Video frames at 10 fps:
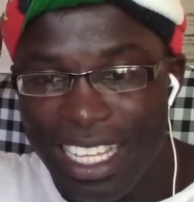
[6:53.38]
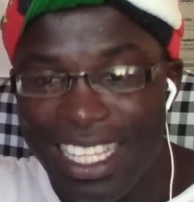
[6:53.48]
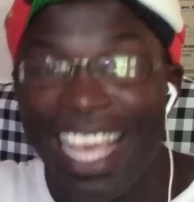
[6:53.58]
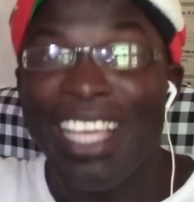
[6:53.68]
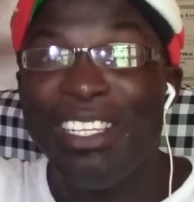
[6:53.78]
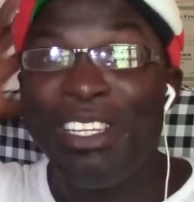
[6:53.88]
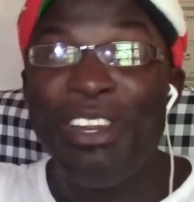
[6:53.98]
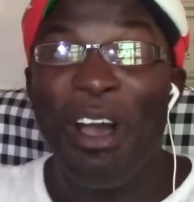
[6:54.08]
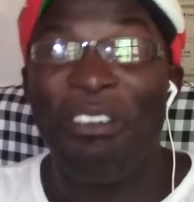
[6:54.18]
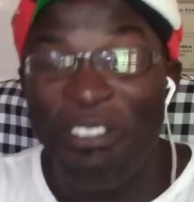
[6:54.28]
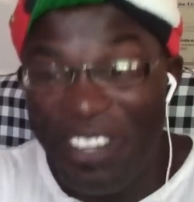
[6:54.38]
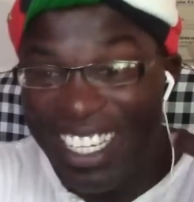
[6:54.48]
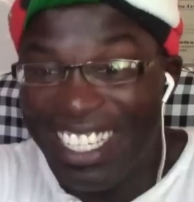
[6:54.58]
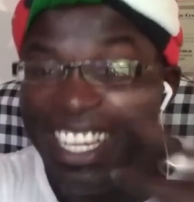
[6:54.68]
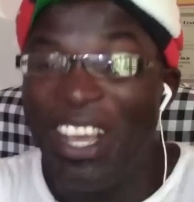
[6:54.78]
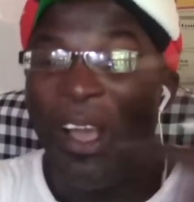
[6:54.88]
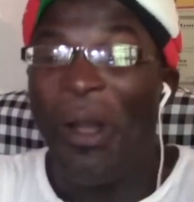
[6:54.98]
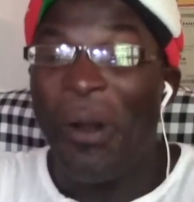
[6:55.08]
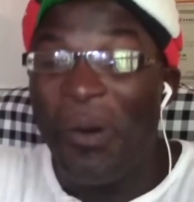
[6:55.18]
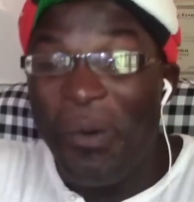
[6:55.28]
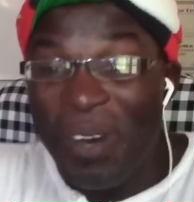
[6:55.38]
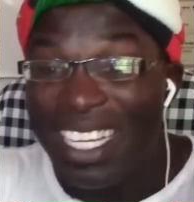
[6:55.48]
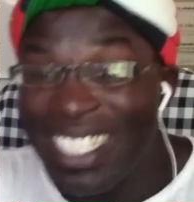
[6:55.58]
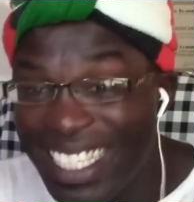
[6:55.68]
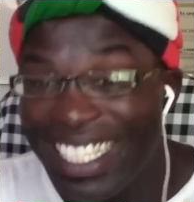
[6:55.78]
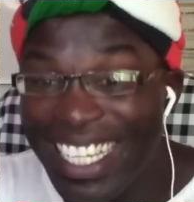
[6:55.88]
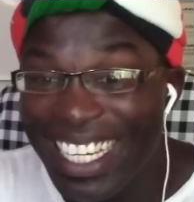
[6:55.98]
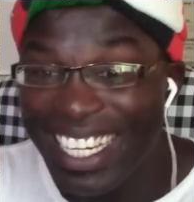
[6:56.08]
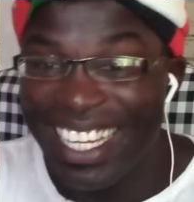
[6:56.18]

There is nothing wasted.